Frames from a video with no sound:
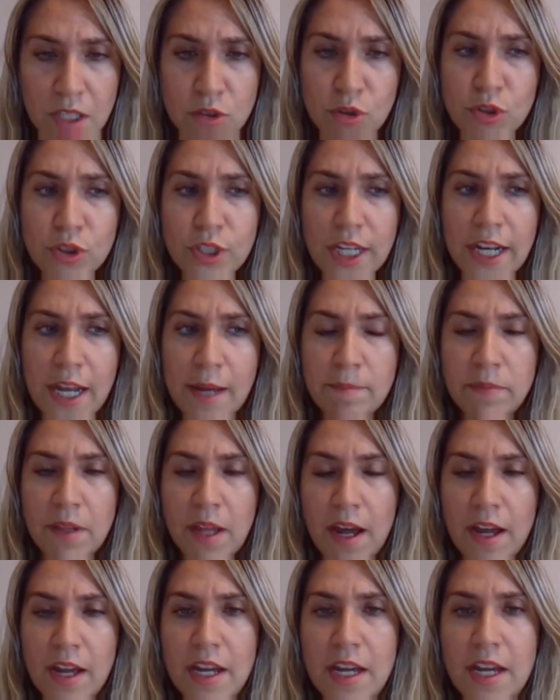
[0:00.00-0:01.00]
So you can
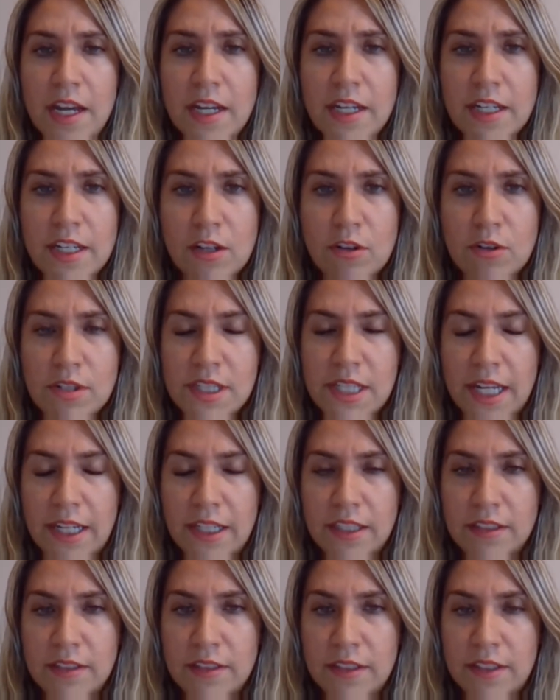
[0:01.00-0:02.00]
apply in your
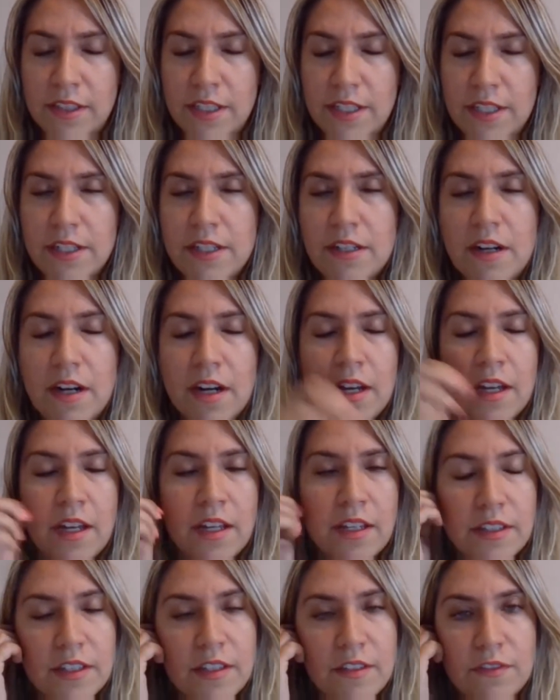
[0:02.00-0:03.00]
second year,
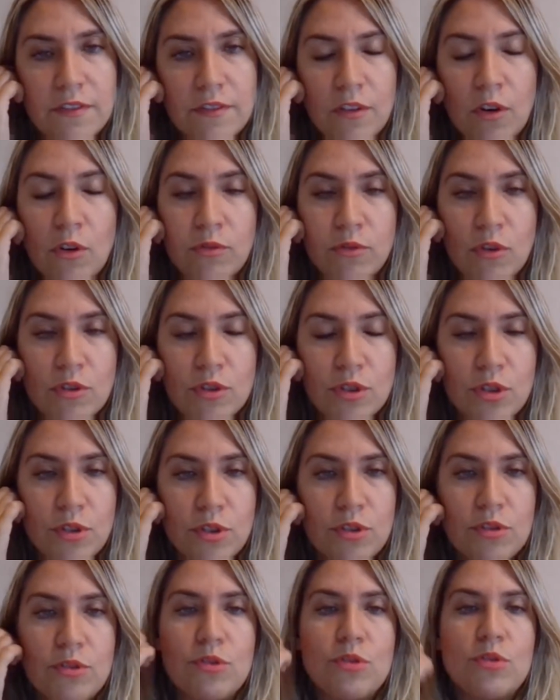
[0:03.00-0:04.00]
and if, of course, you
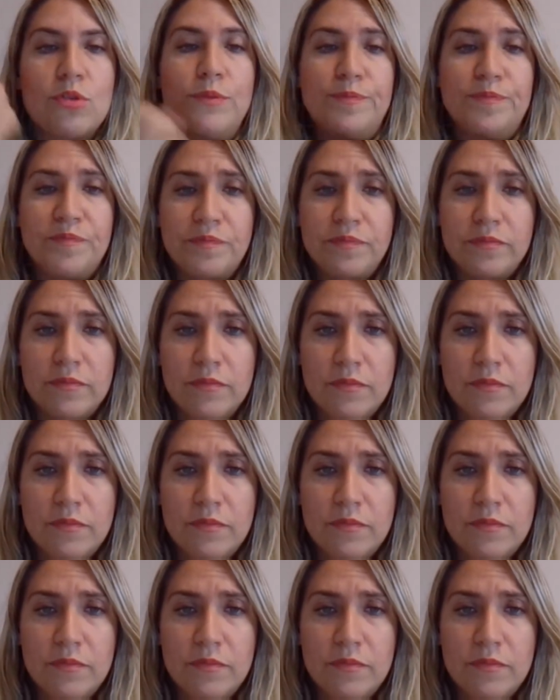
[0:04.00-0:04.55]
need to